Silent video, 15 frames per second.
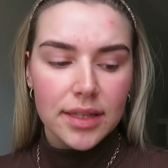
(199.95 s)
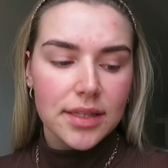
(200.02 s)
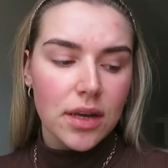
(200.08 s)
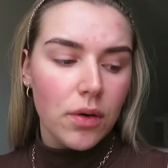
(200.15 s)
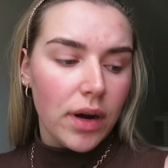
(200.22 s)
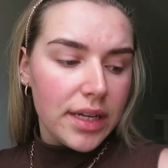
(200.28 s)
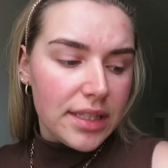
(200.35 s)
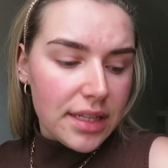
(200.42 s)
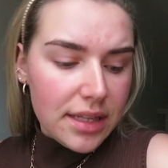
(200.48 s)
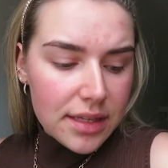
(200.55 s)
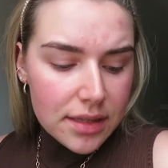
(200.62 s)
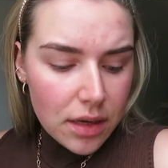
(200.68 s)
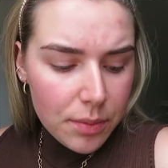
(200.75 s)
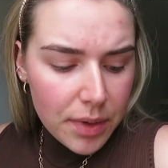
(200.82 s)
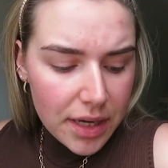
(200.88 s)
So I did
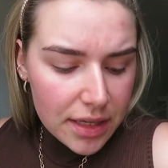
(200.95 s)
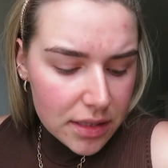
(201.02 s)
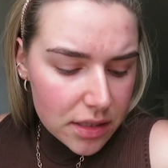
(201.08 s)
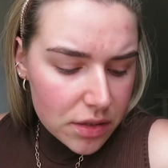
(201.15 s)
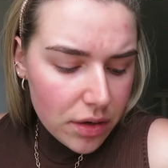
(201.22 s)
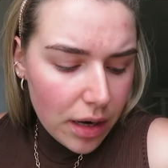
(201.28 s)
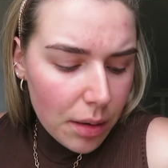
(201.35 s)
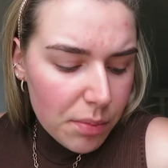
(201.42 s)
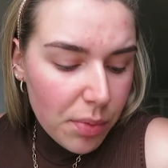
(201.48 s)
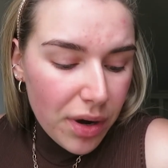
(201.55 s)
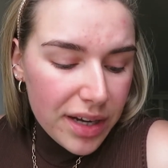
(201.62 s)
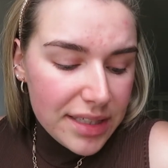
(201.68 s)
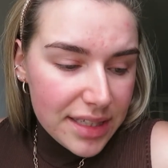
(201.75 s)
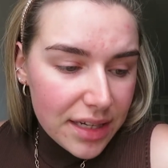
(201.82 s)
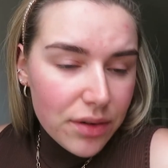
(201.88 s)
this on my Instagram, but
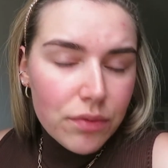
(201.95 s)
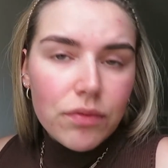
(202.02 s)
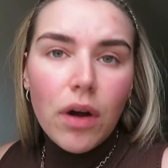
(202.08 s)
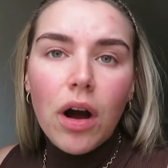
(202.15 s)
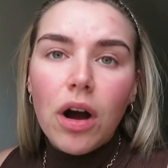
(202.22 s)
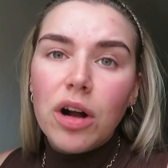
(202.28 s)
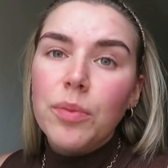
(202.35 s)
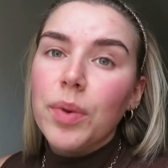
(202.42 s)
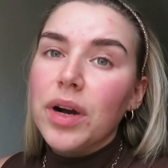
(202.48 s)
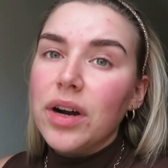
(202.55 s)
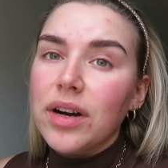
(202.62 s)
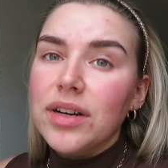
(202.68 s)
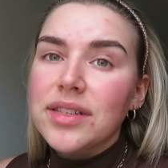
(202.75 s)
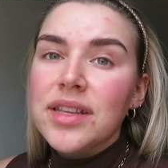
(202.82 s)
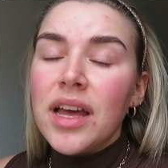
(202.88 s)
I did it wrong
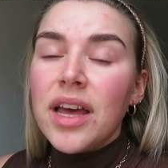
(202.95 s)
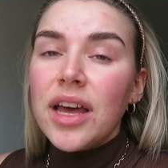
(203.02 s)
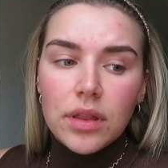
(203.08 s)
because